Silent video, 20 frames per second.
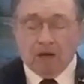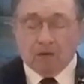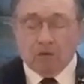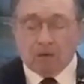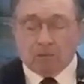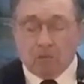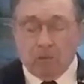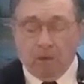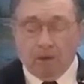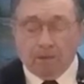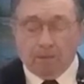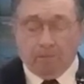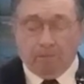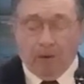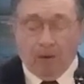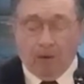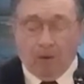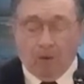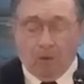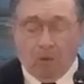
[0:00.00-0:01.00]
look what
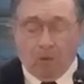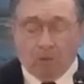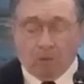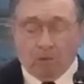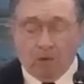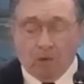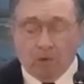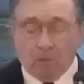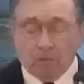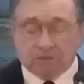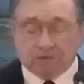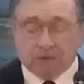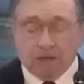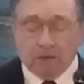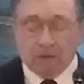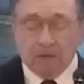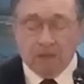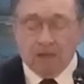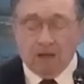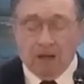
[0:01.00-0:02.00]
Paul wrote
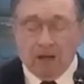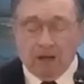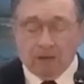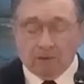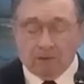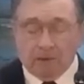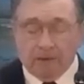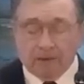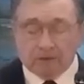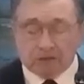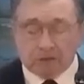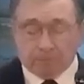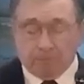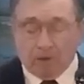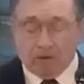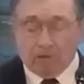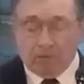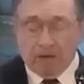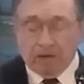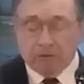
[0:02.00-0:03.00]
under
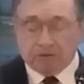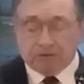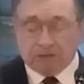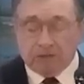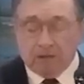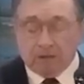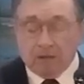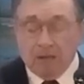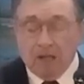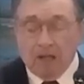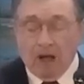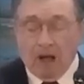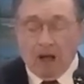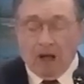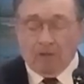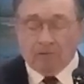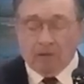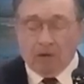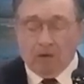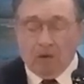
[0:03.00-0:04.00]
inspiration
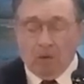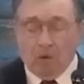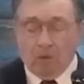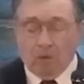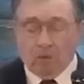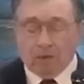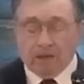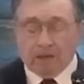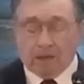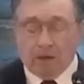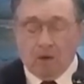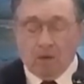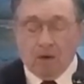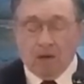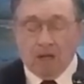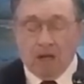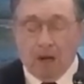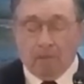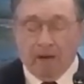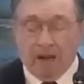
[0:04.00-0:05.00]
of the Holy
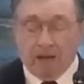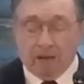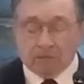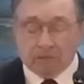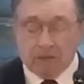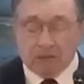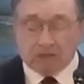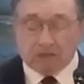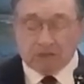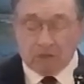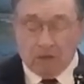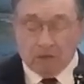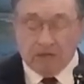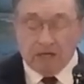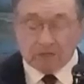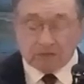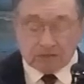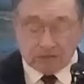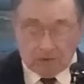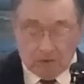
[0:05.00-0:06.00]
Ghost about
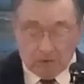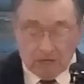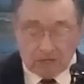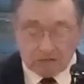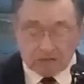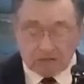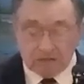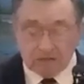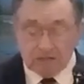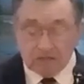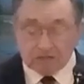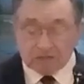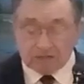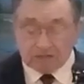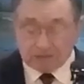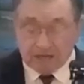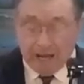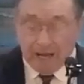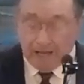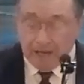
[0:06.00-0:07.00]
this
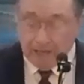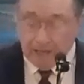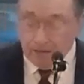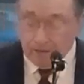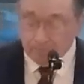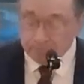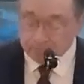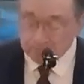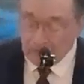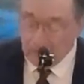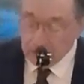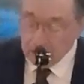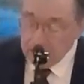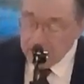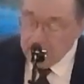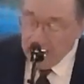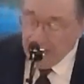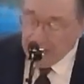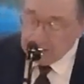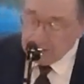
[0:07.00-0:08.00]
time.
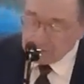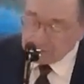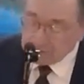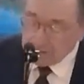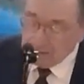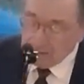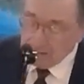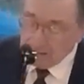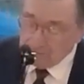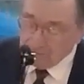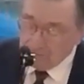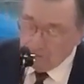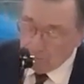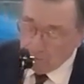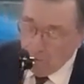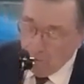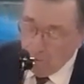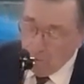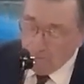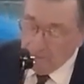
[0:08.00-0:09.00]
And he said in
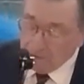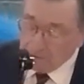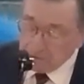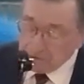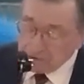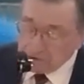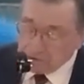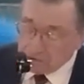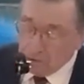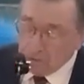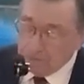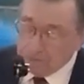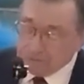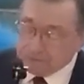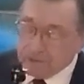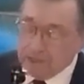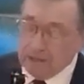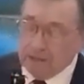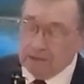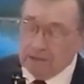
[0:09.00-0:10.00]
Romans
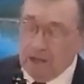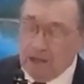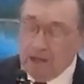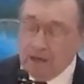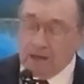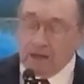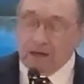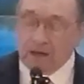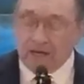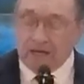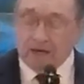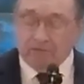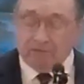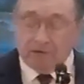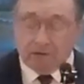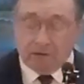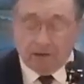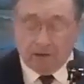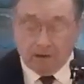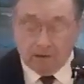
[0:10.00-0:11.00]

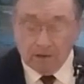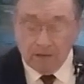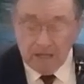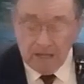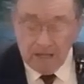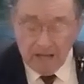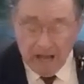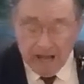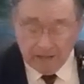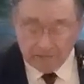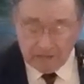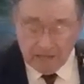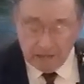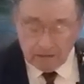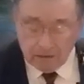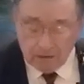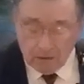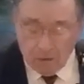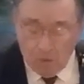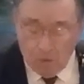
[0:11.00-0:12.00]
13:11, and
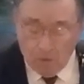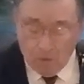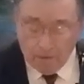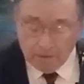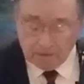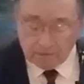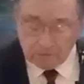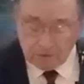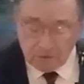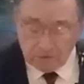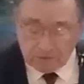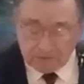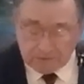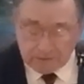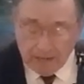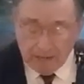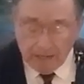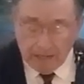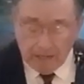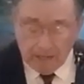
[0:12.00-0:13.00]
that knowing the
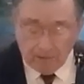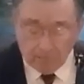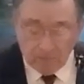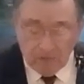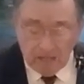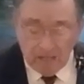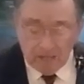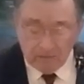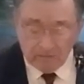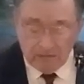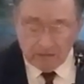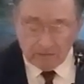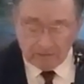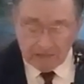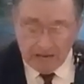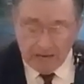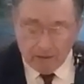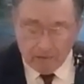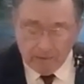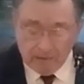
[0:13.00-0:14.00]
time, that
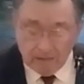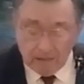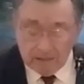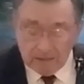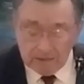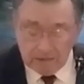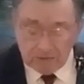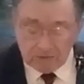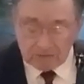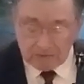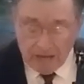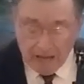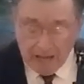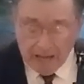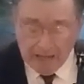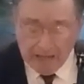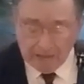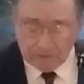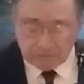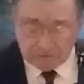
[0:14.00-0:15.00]
now it is
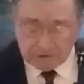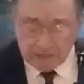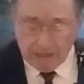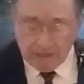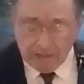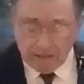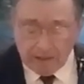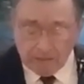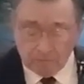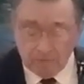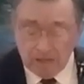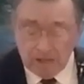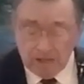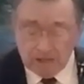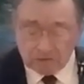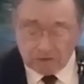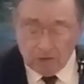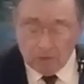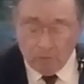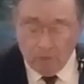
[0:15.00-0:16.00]
high time
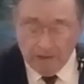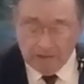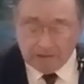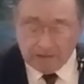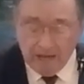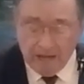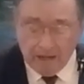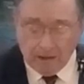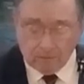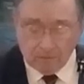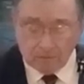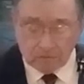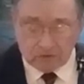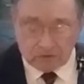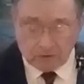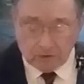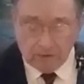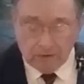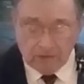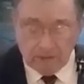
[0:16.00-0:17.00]
to wake out of
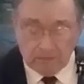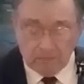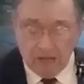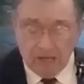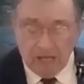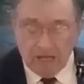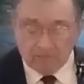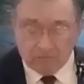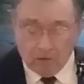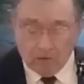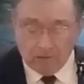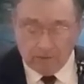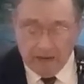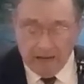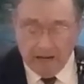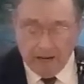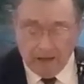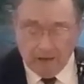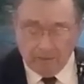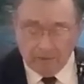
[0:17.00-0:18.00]
sleep, for
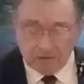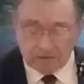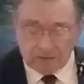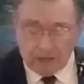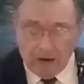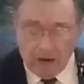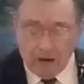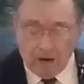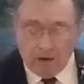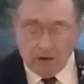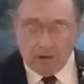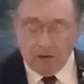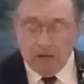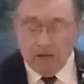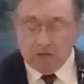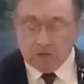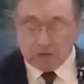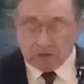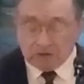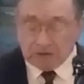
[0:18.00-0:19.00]
now is our
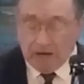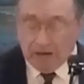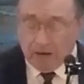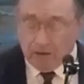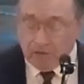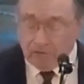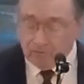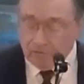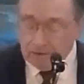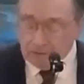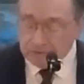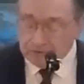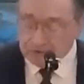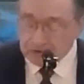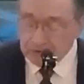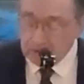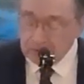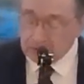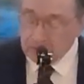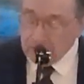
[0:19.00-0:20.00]

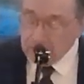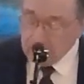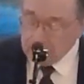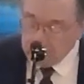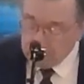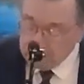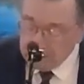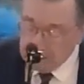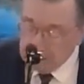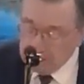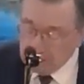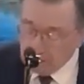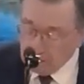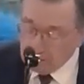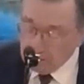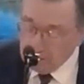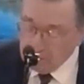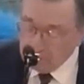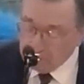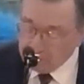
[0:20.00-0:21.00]
salvation
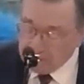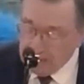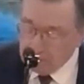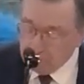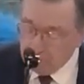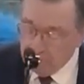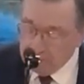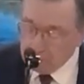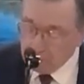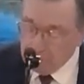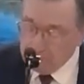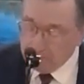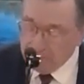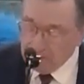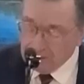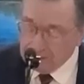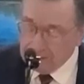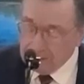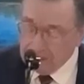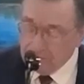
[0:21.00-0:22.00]
near than when we
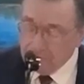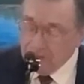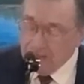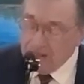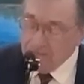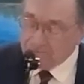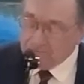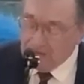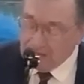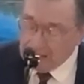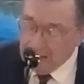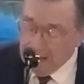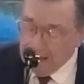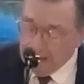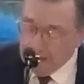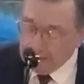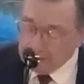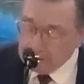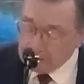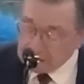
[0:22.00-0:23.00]
believe. The
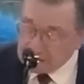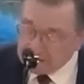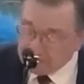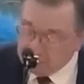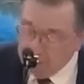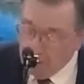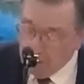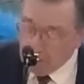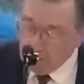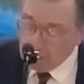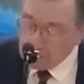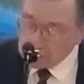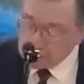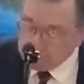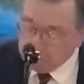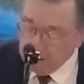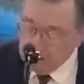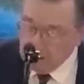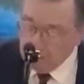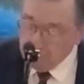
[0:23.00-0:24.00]
night is far
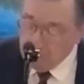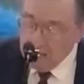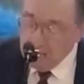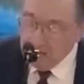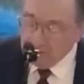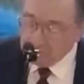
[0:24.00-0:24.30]
spent,